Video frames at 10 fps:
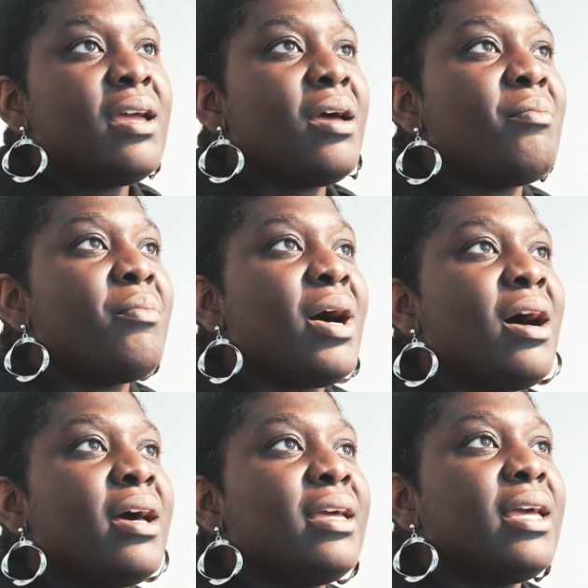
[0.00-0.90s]
And
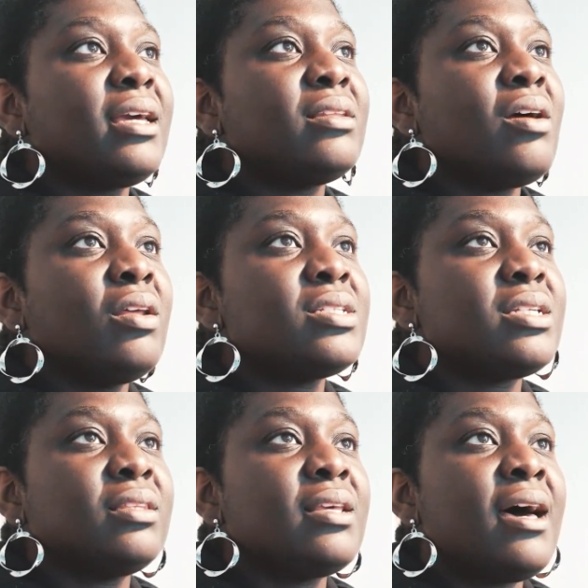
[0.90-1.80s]
by
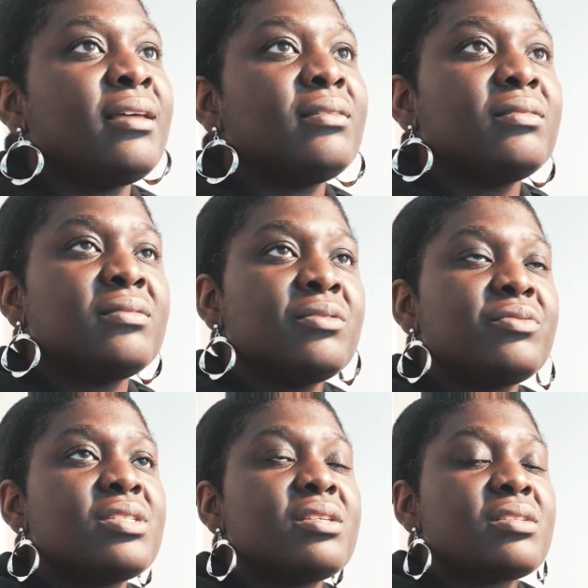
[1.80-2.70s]
acknowledging that
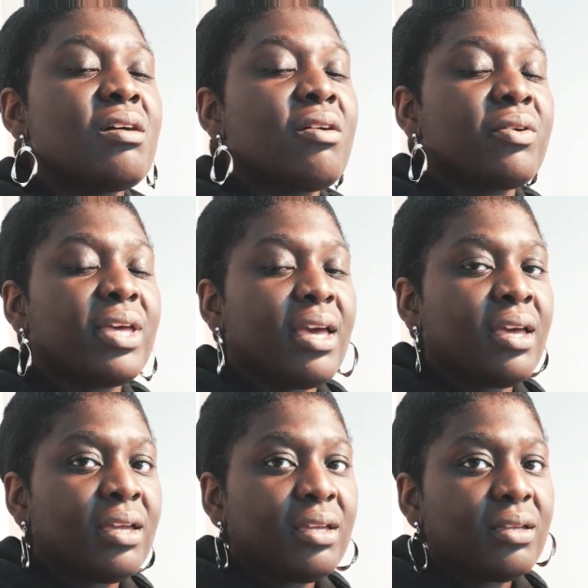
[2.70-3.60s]
differences are
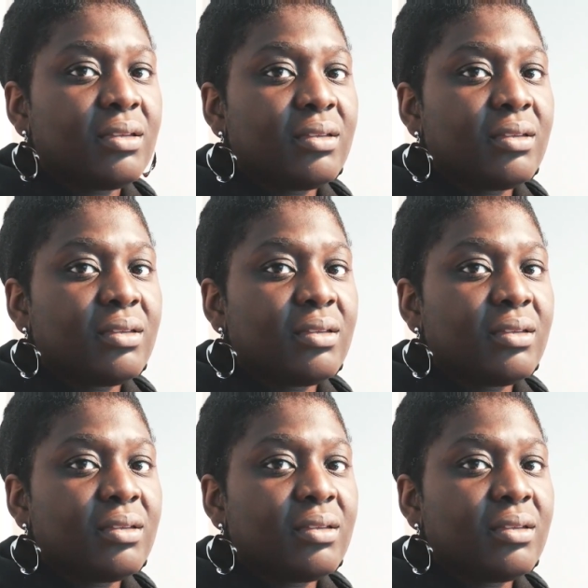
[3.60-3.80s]
okay,